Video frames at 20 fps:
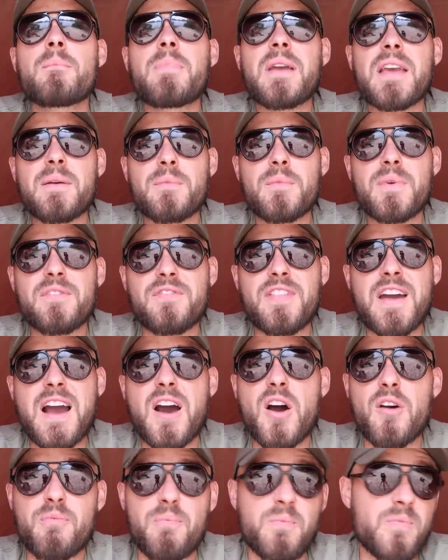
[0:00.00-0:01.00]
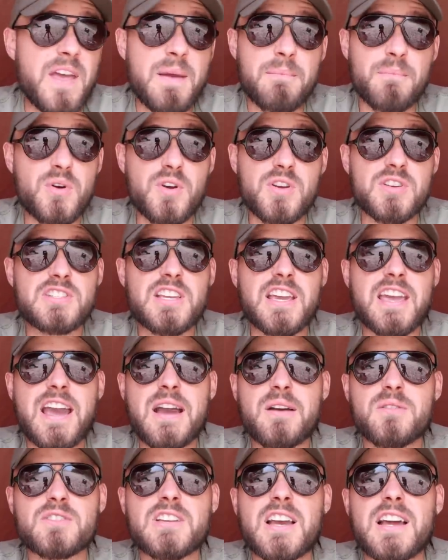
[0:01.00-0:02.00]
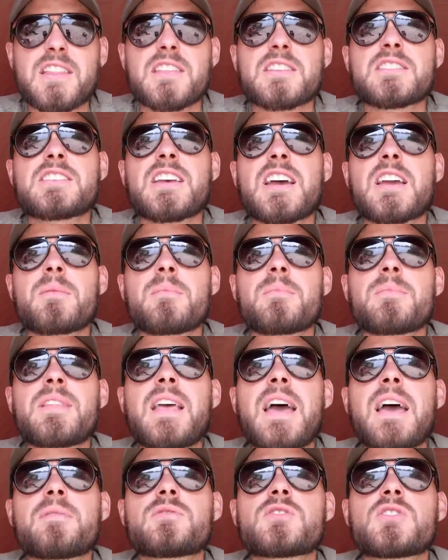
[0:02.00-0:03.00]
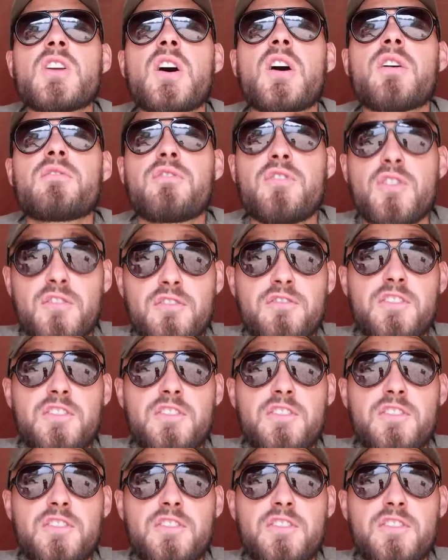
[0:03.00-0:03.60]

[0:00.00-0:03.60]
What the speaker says: Being with that, I've then put a zig out exactly the same depths, 9 foot.